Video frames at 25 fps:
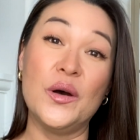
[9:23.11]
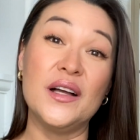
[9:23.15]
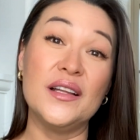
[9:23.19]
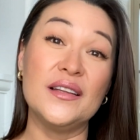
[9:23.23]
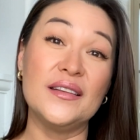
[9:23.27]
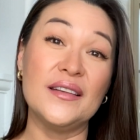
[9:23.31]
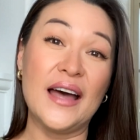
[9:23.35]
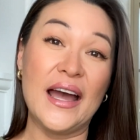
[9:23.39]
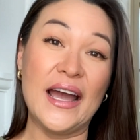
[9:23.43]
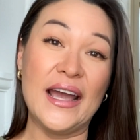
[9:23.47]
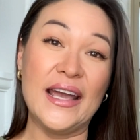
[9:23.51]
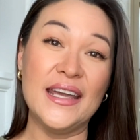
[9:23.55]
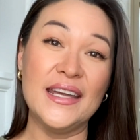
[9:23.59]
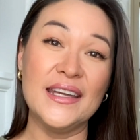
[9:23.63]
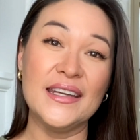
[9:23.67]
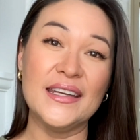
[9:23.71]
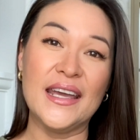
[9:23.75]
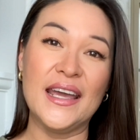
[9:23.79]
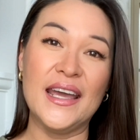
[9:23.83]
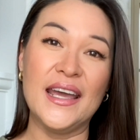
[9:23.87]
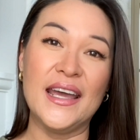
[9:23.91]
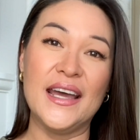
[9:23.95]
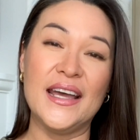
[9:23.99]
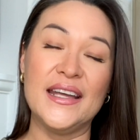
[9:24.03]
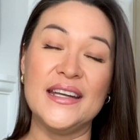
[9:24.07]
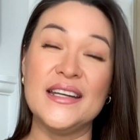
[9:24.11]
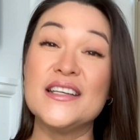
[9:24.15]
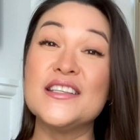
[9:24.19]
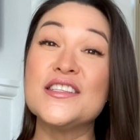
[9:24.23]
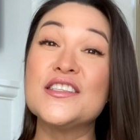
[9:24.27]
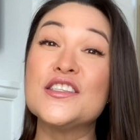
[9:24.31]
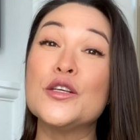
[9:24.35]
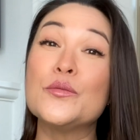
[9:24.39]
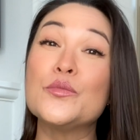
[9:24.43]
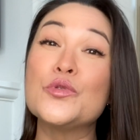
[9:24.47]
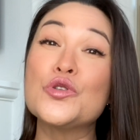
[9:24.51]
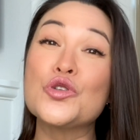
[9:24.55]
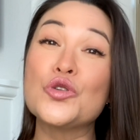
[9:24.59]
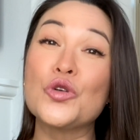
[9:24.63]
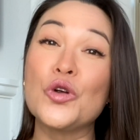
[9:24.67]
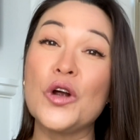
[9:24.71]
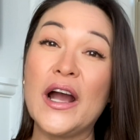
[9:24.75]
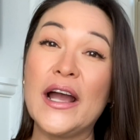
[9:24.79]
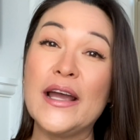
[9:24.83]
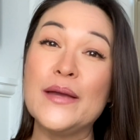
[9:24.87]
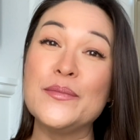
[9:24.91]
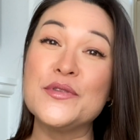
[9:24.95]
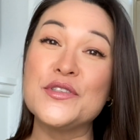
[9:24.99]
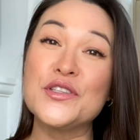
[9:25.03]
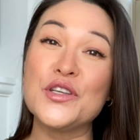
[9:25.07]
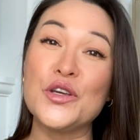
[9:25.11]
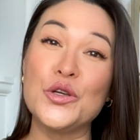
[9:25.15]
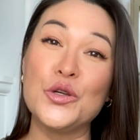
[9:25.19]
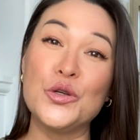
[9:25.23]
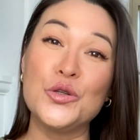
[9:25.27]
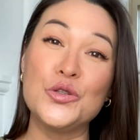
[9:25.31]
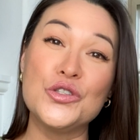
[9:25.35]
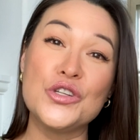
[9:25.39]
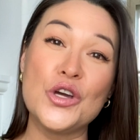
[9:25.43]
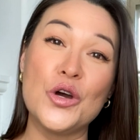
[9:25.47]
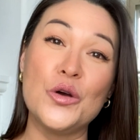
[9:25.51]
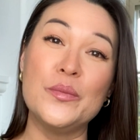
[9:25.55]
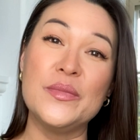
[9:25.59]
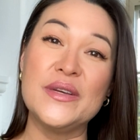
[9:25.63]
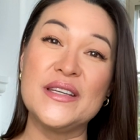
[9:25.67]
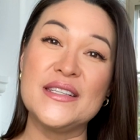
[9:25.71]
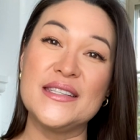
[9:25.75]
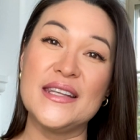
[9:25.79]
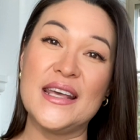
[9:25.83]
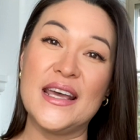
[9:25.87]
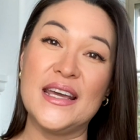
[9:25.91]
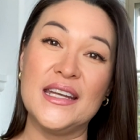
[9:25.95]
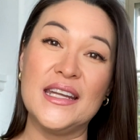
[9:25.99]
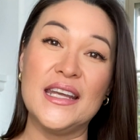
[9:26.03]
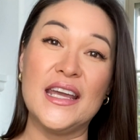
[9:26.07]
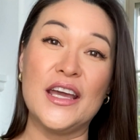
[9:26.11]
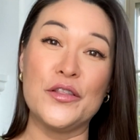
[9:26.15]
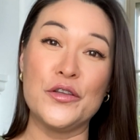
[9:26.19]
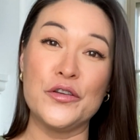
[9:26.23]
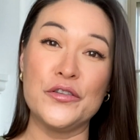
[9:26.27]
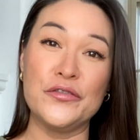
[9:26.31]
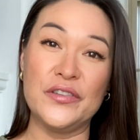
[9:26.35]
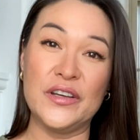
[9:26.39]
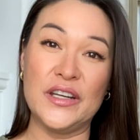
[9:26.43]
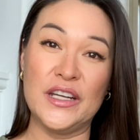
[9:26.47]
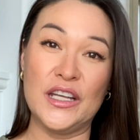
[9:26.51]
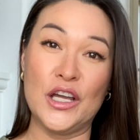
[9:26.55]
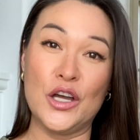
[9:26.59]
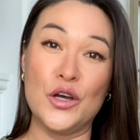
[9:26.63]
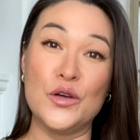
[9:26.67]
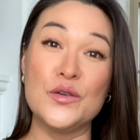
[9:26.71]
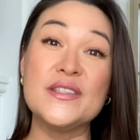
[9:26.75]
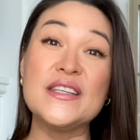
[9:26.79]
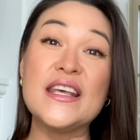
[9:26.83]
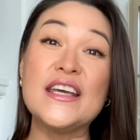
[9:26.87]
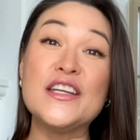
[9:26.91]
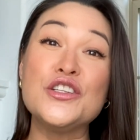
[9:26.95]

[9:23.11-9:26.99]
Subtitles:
a like and subscribe so you don't miss any other videos,